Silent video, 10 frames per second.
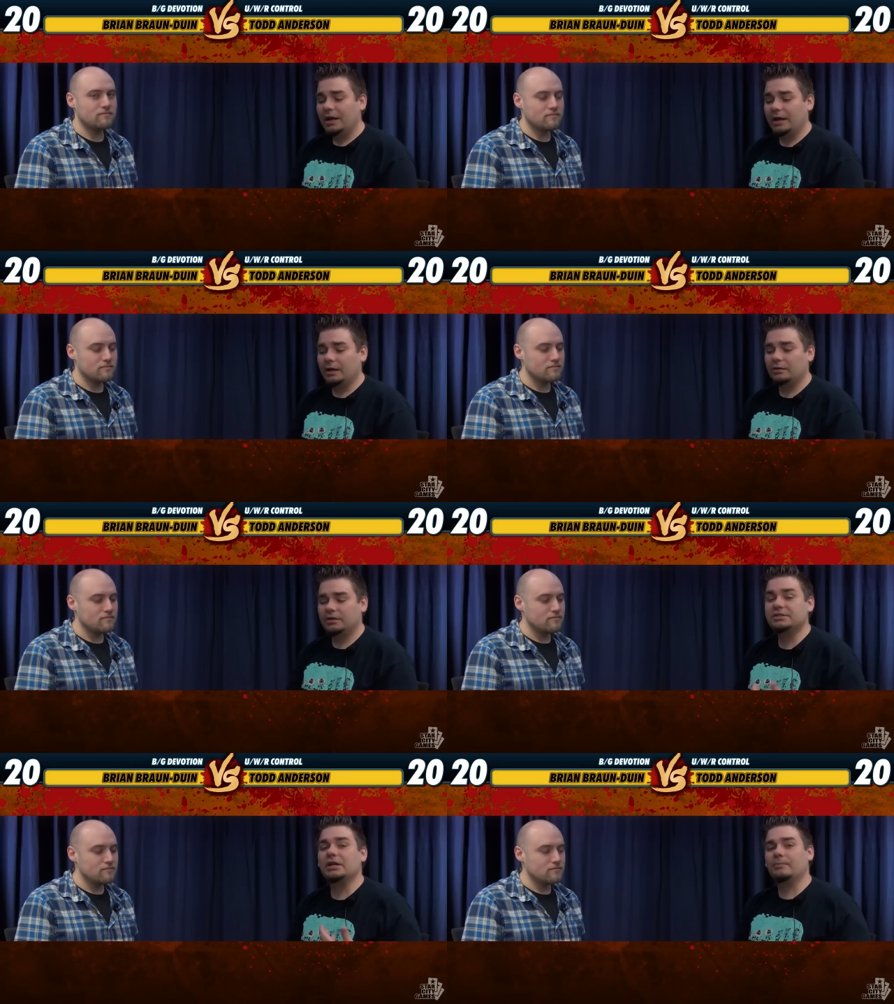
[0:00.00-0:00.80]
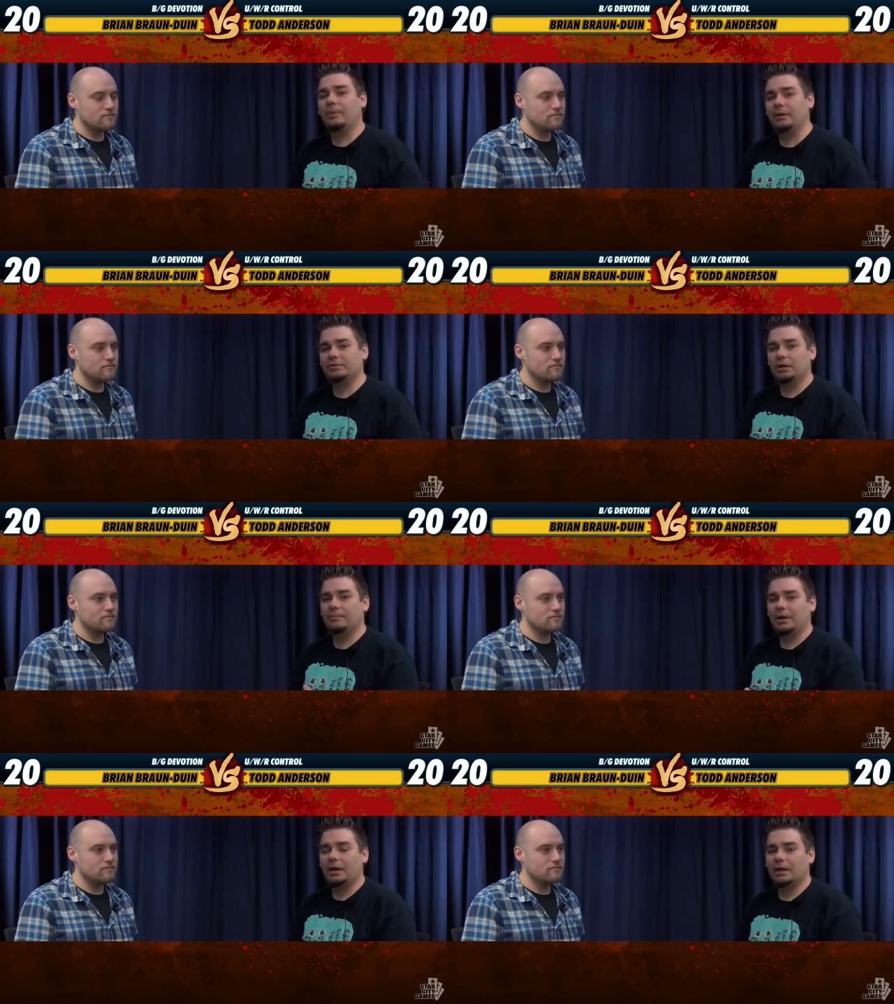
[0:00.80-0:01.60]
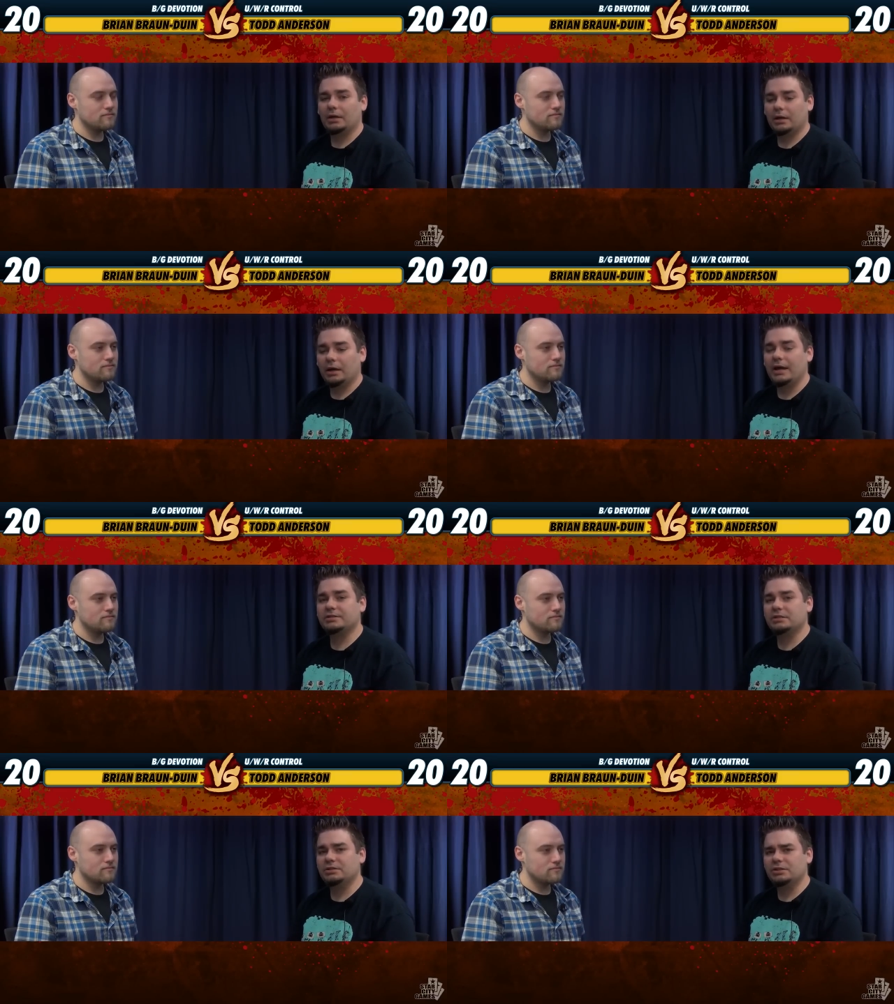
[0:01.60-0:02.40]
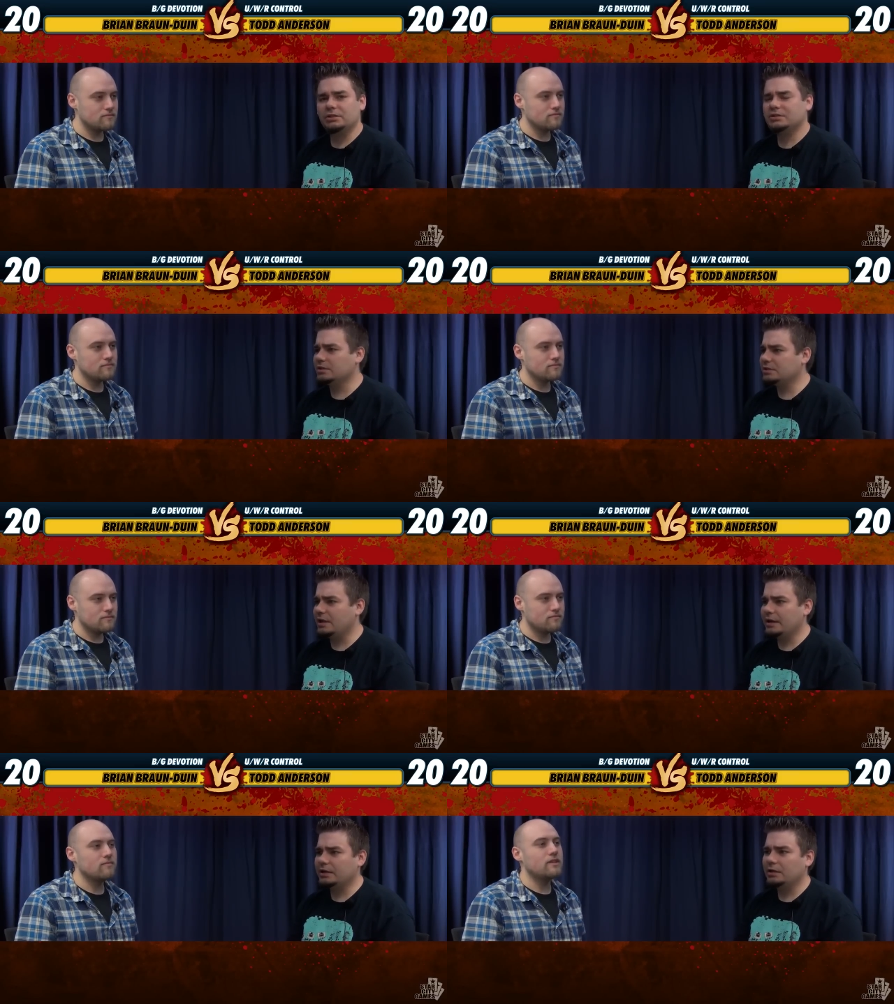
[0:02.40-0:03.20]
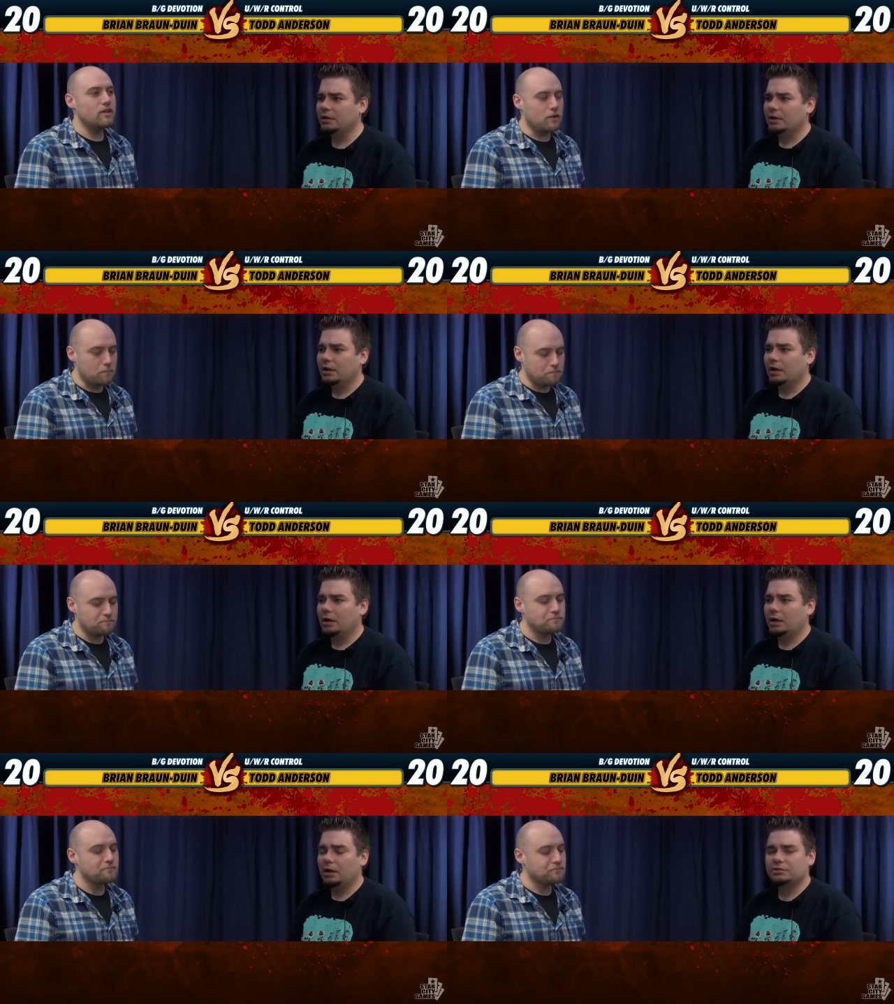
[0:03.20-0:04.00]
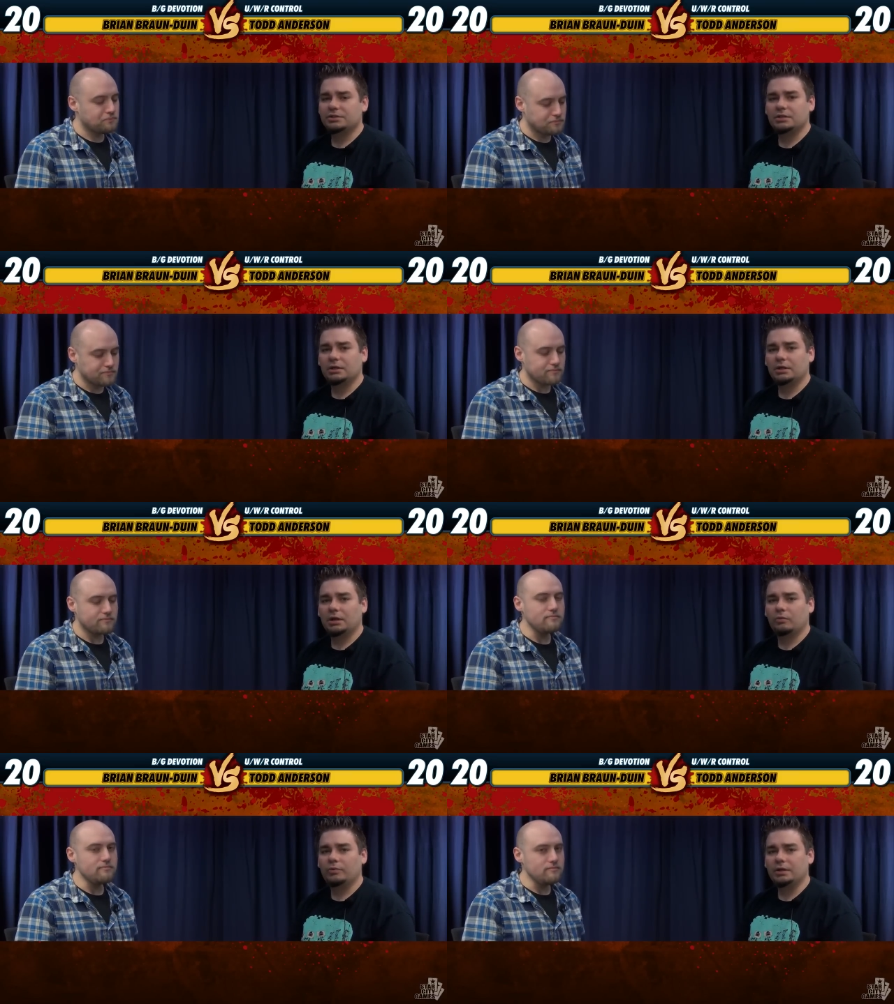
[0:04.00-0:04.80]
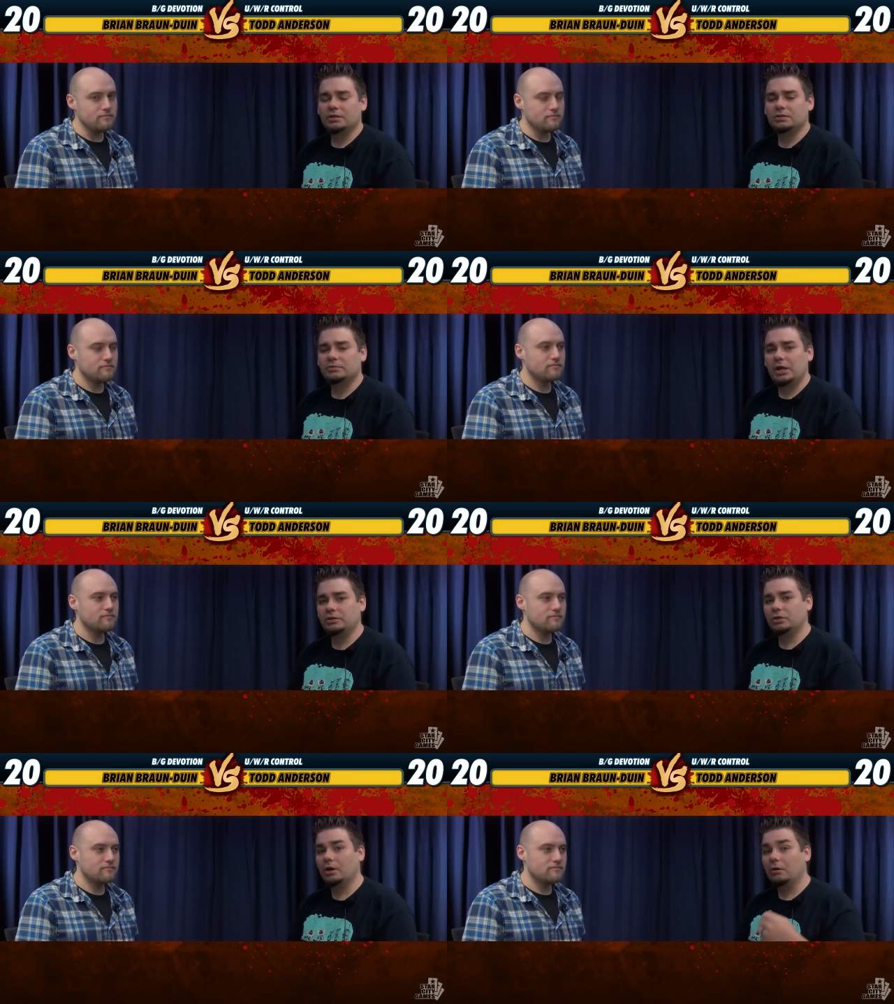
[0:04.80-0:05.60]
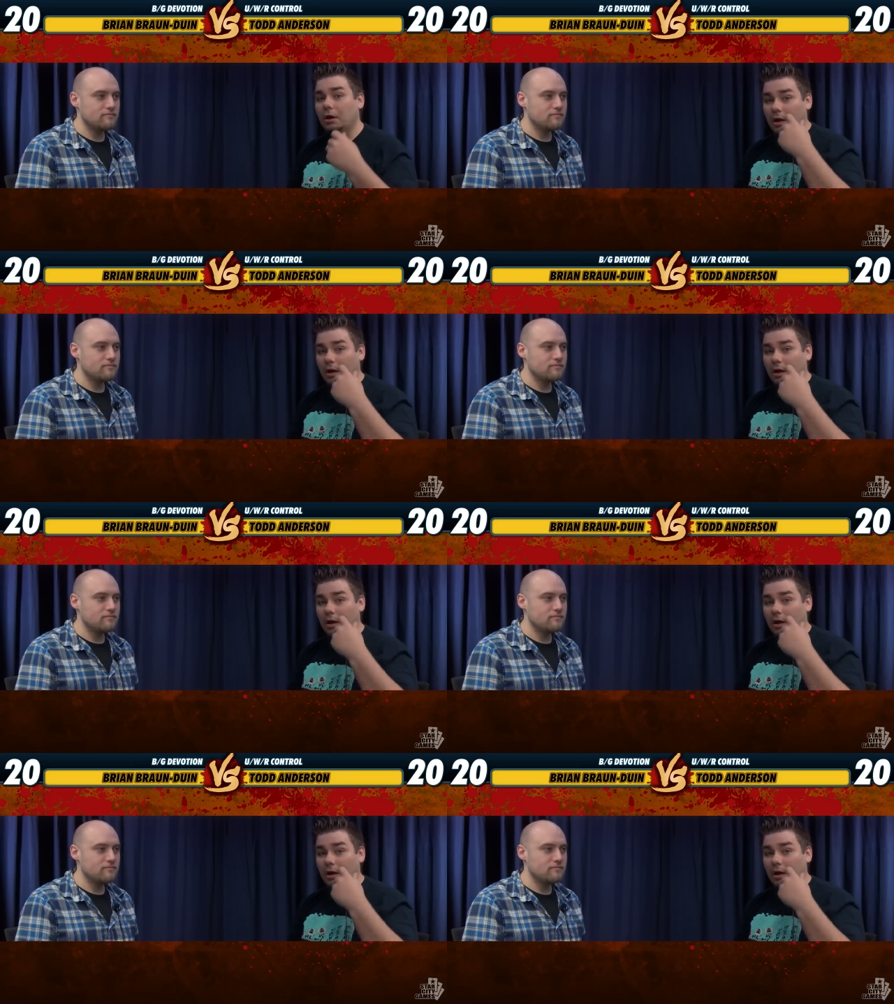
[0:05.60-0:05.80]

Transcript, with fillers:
Speaker 1: And this deck popped up at uh, S C G Cincinnati yep. uh, just a, a week and some change ago.